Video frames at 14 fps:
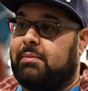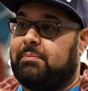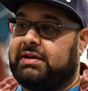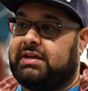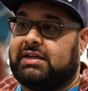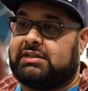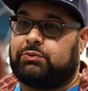
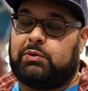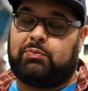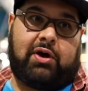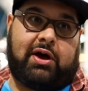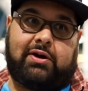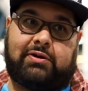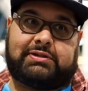Because we
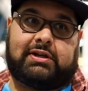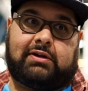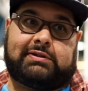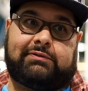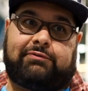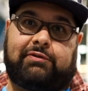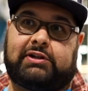pride
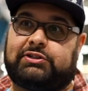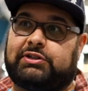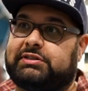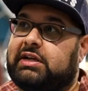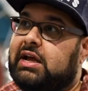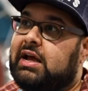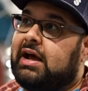ourselves in
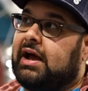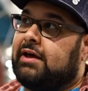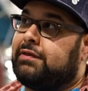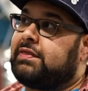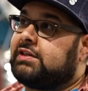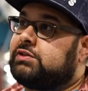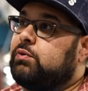freshness. I
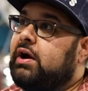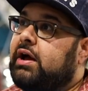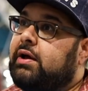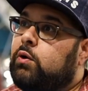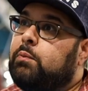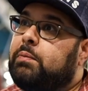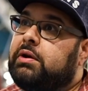think that's
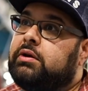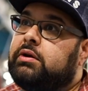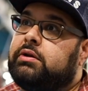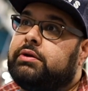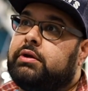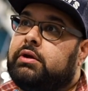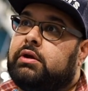why I
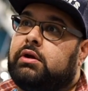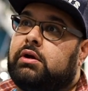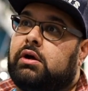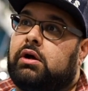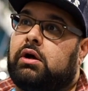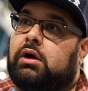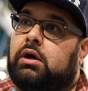opened
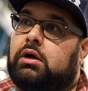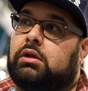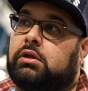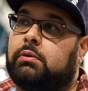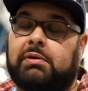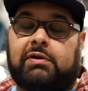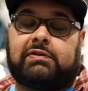a
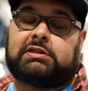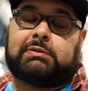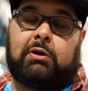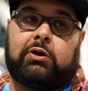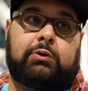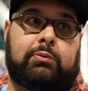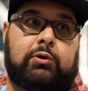little bit of a
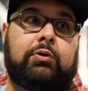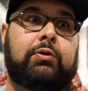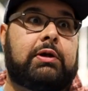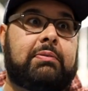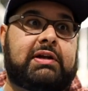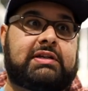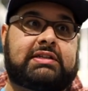smaller
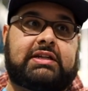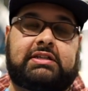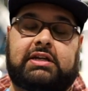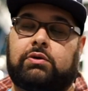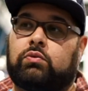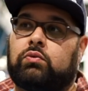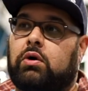brewery, because I
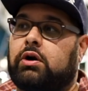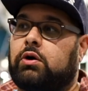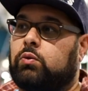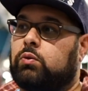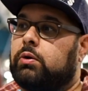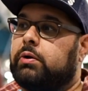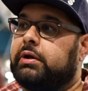didn't want
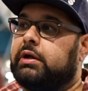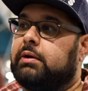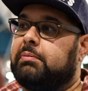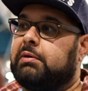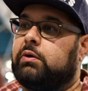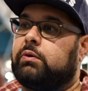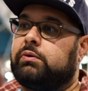to worry
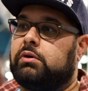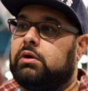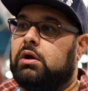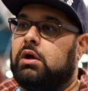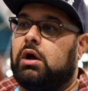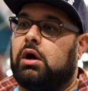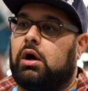about
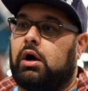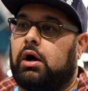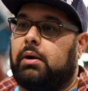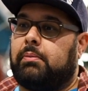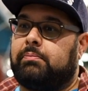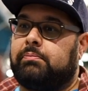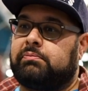
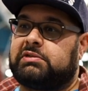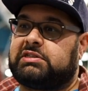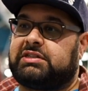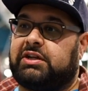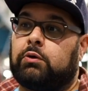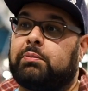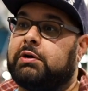
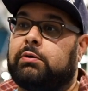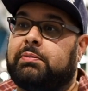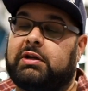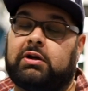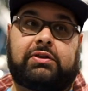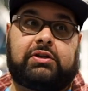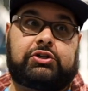stale beer
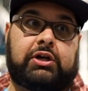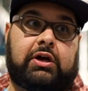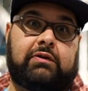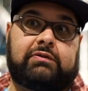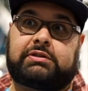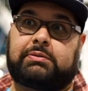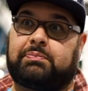being on the
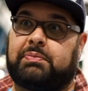shelves,